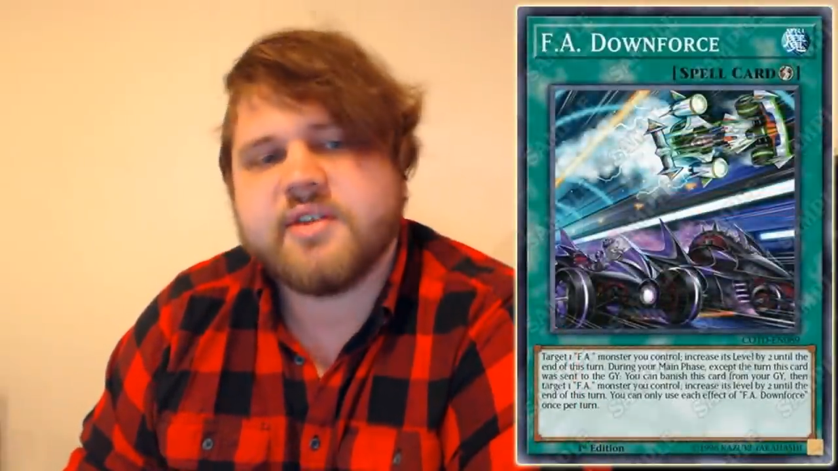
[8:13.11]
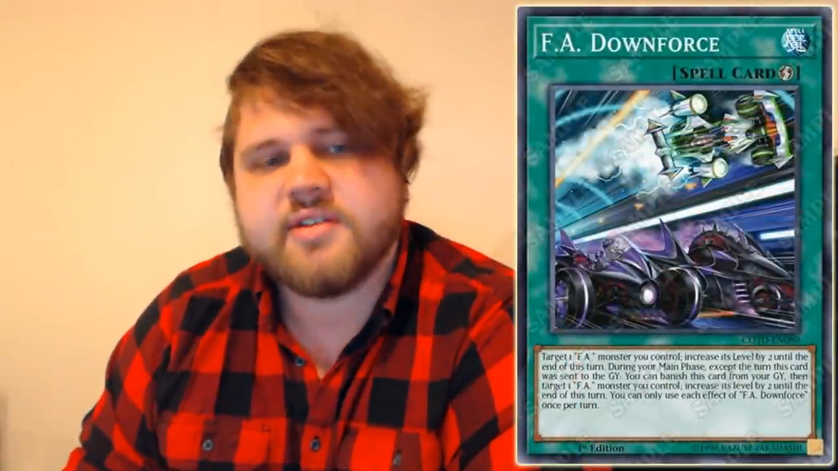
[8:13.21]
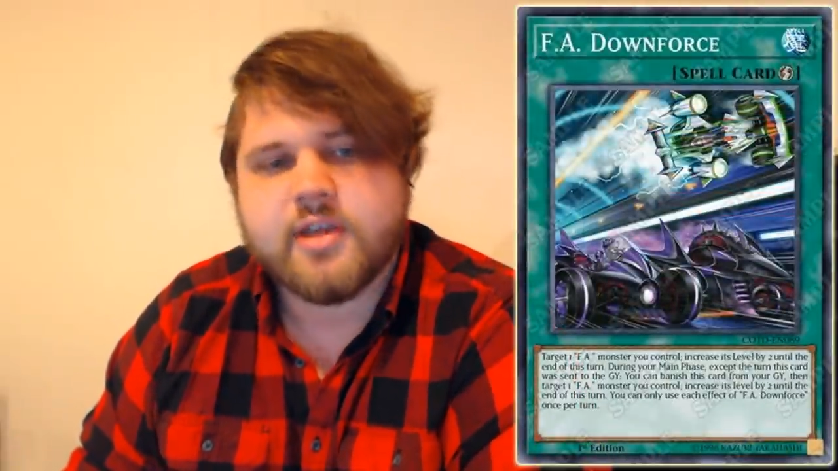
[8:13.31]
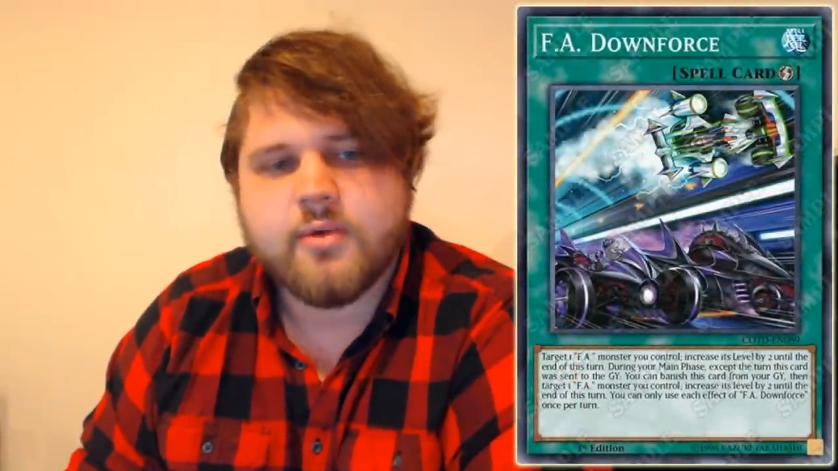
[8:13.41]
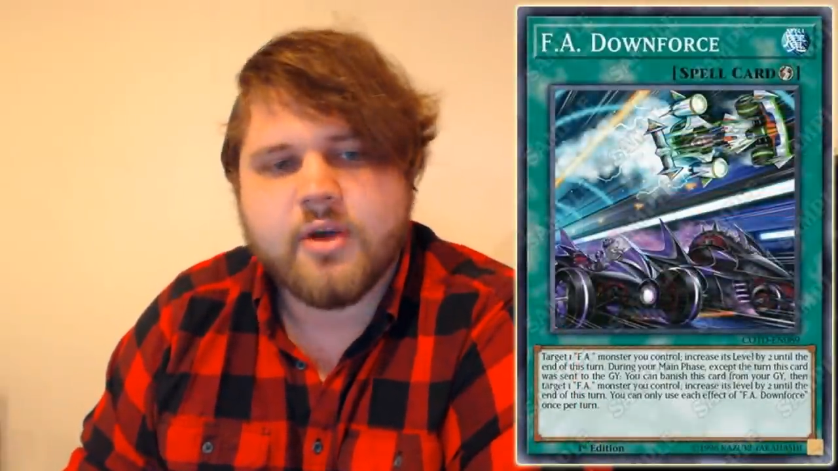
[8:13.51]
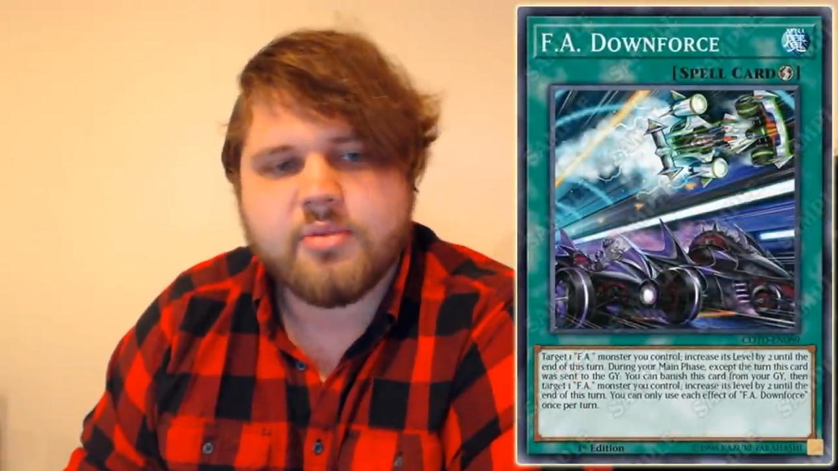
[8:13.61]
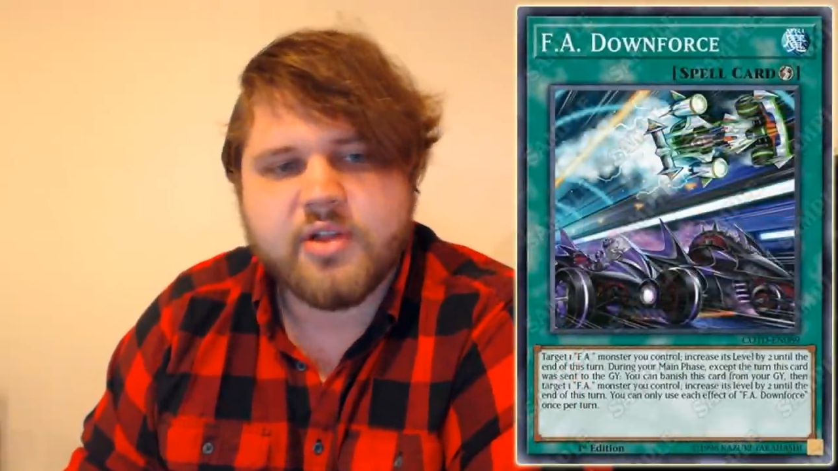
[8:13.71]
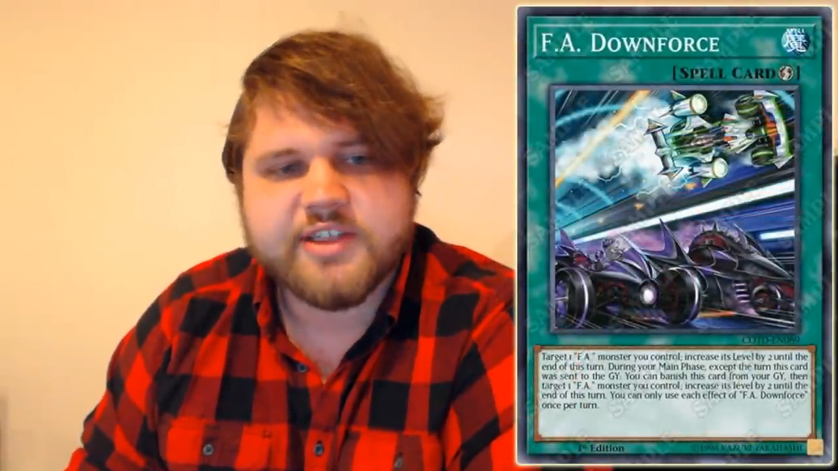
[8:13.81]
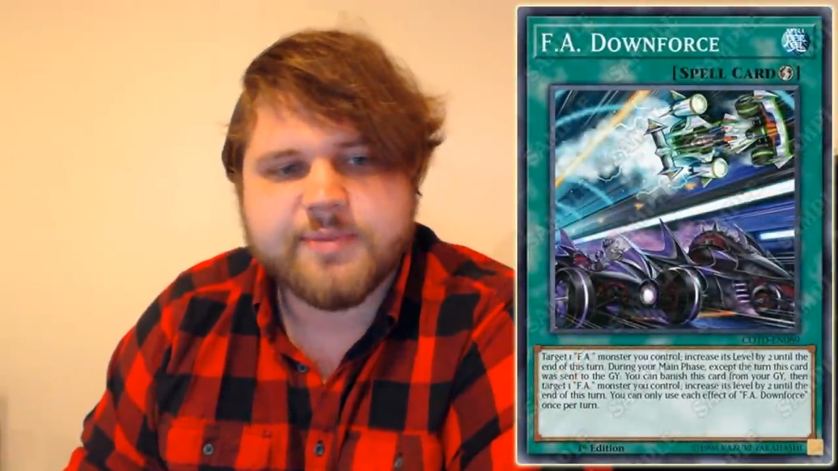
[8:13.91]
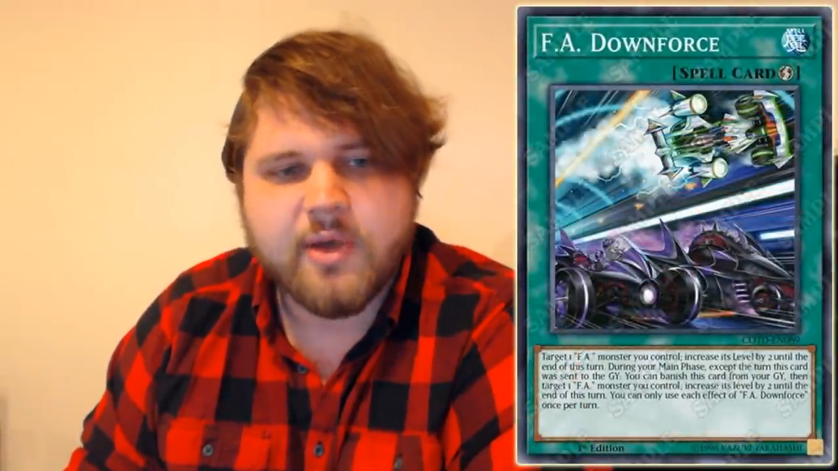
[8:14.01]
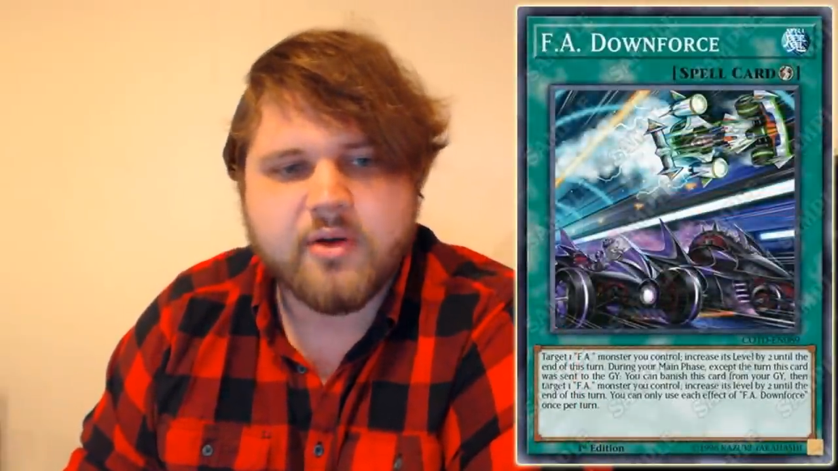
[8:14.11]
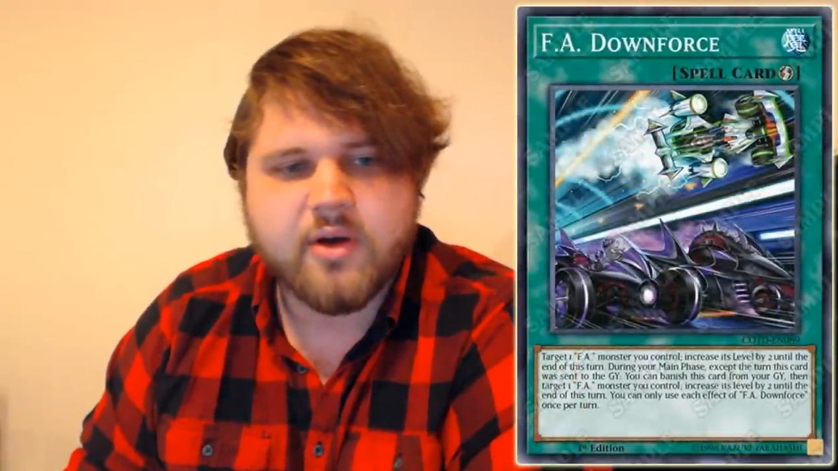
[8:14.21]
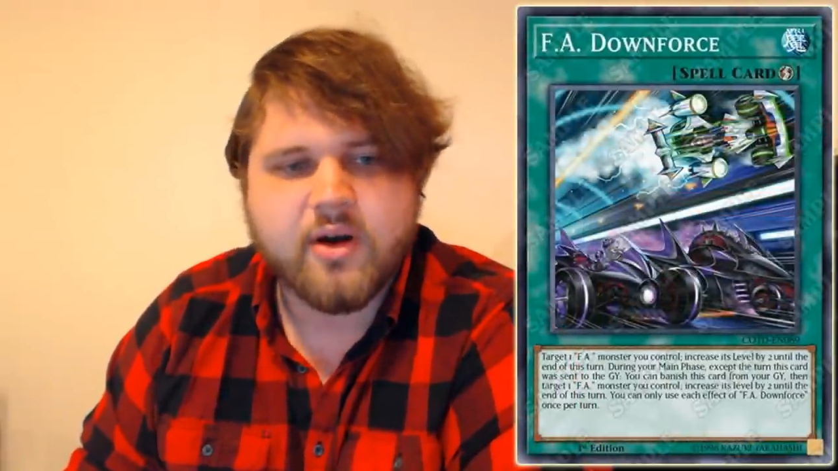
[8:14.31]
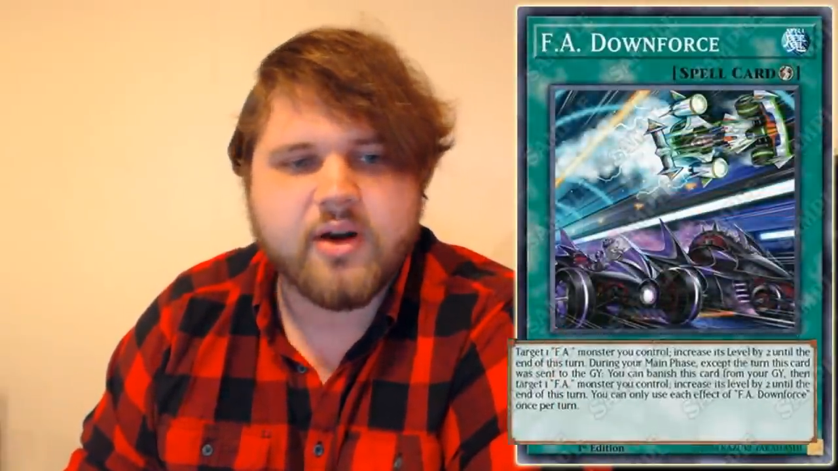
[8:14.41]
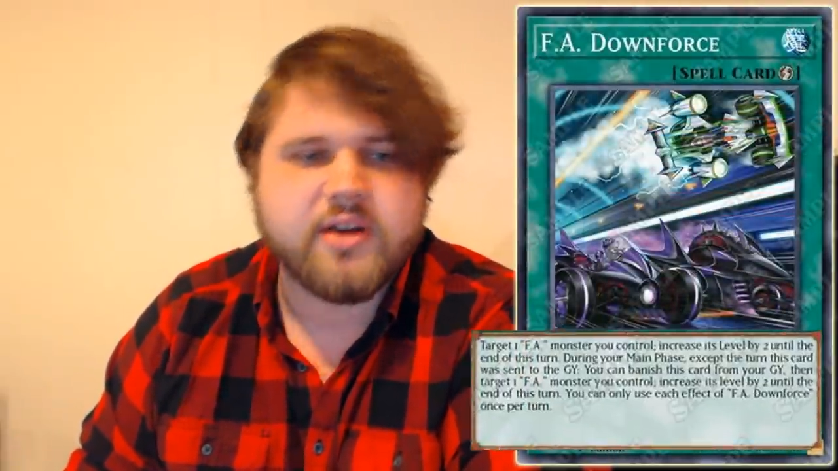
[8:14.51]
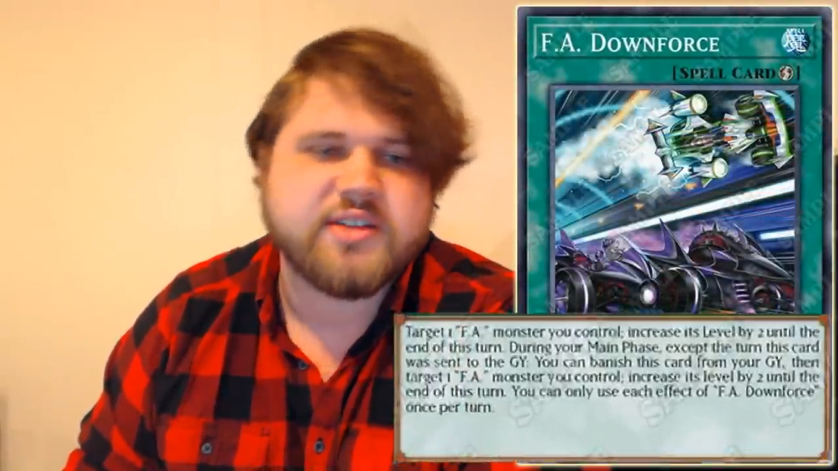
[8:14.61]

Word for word: It is a quick play spell card.